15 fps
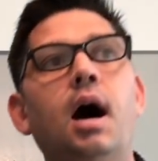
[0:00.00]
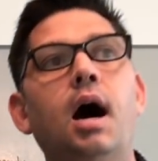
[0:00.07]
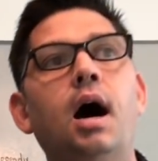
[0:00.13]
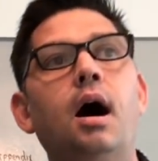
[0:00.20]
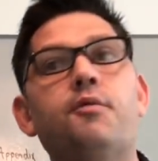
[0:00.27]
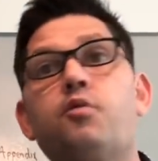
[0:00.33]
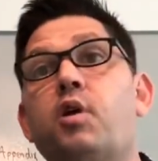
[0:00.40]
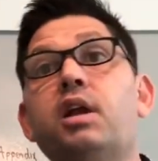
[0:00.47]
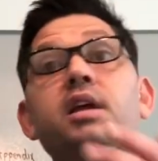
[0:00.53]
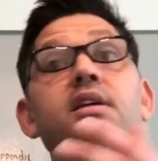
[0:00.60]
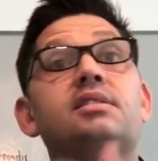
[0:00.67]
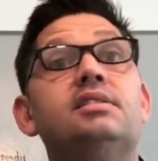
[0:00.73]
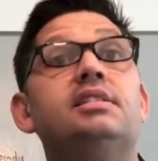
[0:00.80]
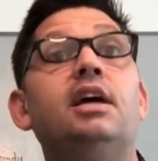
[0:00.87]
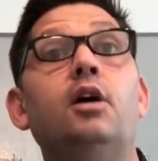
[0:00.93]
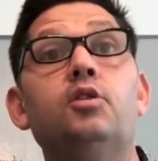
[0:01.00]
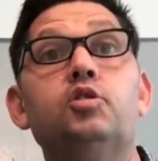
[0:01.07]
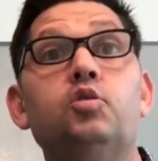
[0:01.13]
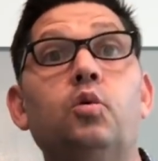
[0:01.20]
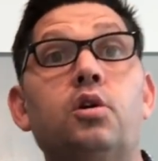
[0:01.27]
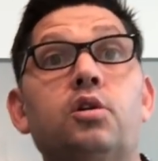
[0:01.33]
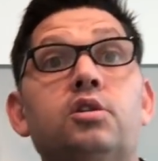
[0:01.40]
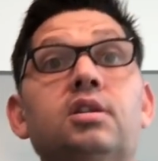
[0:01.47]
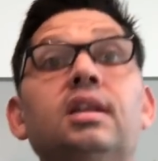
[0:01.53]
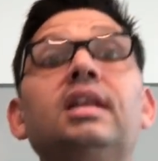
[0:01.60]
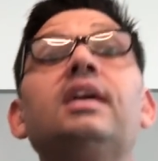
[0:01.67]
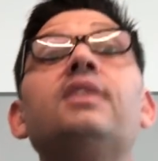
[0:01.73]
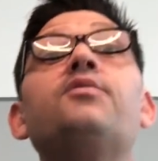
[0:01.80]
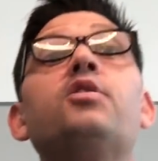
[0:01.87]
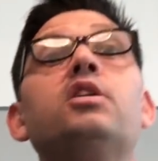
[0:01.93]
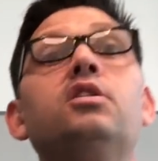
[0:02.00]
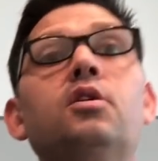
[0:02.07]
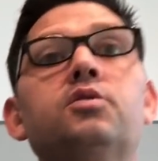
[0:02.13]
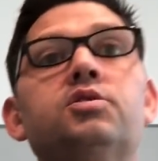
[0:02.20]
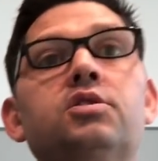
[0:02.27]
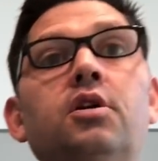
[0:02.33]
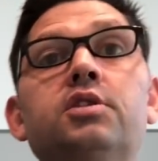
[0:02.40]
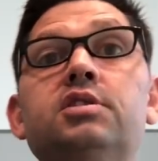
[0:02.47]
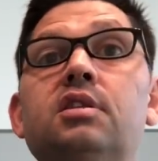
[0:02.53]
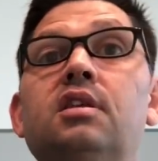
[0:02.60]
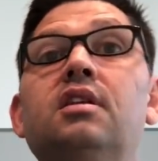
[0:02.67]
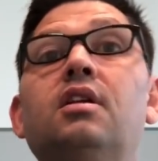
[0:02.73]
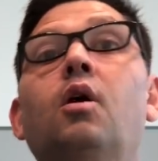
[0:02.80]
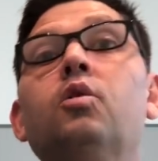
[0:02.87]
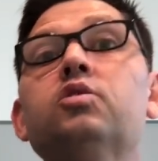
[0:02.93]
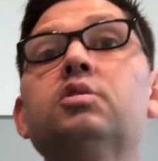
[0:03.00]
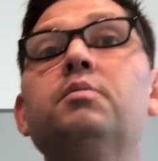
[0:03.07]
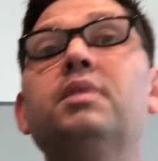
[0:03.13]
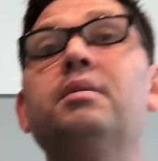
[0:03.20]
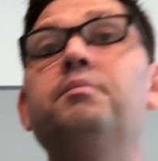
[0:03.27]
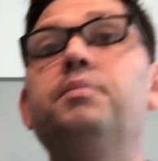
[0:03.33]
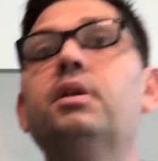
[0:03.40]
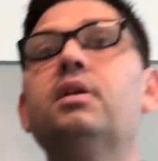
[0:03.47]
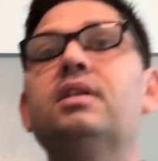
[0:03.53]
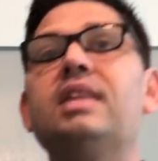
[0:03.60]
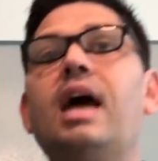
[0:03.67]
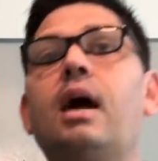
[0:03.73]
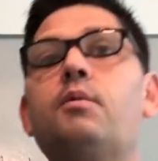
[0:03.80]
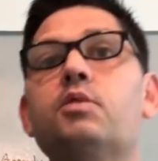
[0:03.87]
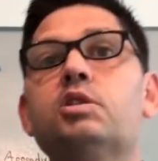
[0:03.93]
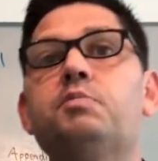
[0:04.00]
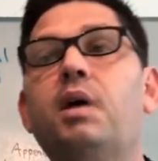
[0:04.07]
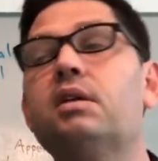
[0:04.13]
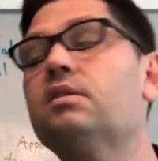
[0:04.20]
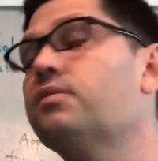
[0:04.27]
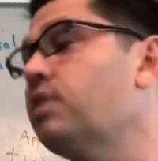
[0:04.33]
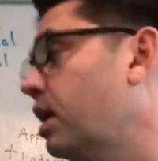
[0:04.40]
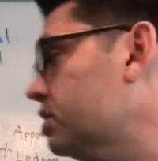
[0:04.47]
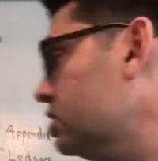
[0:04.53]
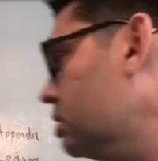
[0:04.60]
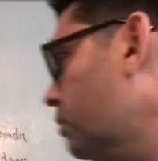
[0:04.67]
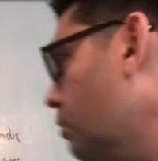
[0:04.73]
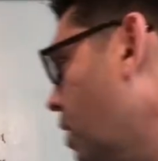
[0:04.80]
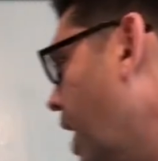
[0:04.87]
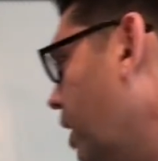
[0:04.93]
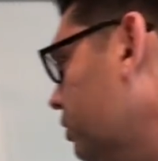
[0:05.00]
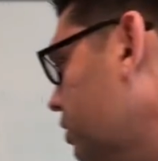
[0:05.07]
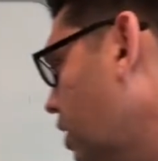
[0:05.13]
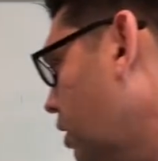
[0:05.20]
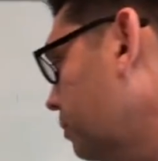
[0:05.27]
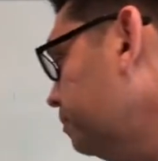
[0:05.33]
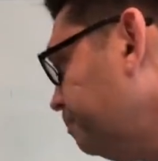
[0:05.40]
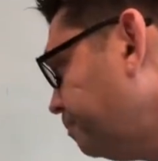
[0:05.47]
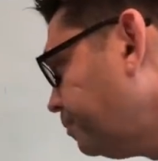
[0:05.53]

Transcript: of creating a sales order, delivering those goods, and then ultimately billing that respective customer out there,